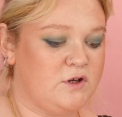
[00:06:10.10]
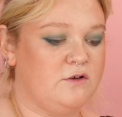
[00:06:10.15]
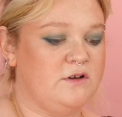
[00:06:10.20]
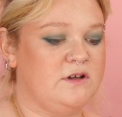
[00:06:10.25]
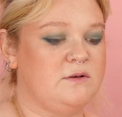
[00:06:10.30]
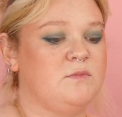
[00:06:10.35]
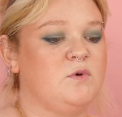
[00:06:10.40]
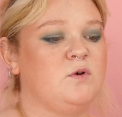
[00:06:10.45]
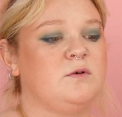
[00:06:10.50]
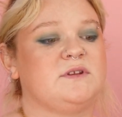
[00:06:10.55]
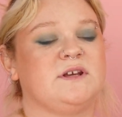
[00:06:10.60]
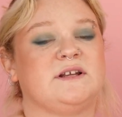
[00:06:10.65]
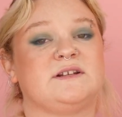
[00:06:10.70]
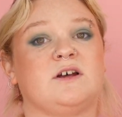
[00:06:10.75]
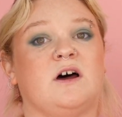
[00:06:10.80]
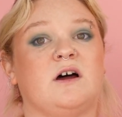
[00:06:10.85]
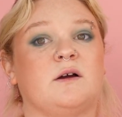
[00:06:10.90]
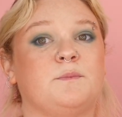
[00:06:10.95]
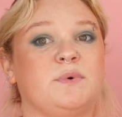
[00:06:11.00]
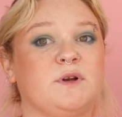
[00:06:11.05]
go in more with
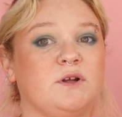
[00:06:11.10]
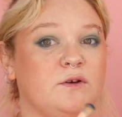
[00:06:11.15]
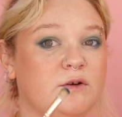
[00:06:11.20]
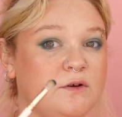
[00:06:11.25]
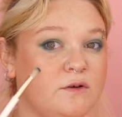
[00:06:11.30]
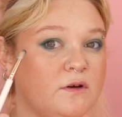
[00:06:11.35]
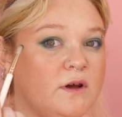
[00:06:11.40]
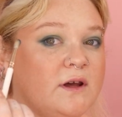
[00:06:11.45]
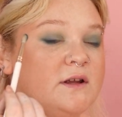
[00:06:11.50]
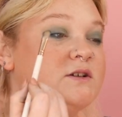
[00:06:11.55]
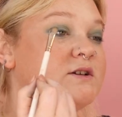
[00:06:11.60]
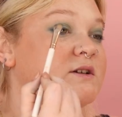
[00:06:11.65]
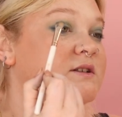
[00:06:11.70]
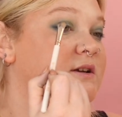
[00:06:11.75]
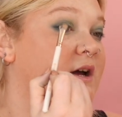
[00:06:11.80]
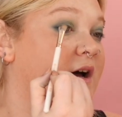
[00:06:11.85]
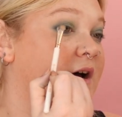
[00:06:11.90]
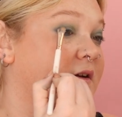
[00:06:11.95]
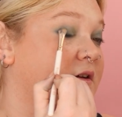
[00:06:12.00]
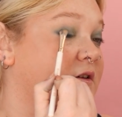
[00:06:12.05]
the dark blue and just
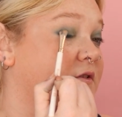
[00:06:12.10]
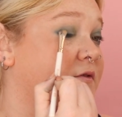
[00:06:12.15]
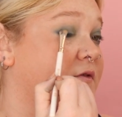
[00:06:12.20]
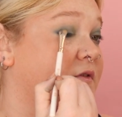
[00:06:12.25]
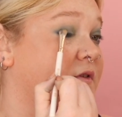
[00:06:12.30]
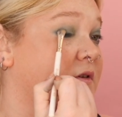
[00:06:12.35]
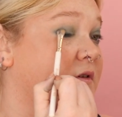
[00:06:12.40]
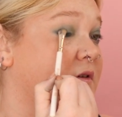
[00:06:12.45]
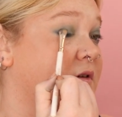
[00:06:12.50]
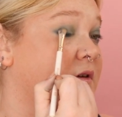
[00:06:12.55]
kind of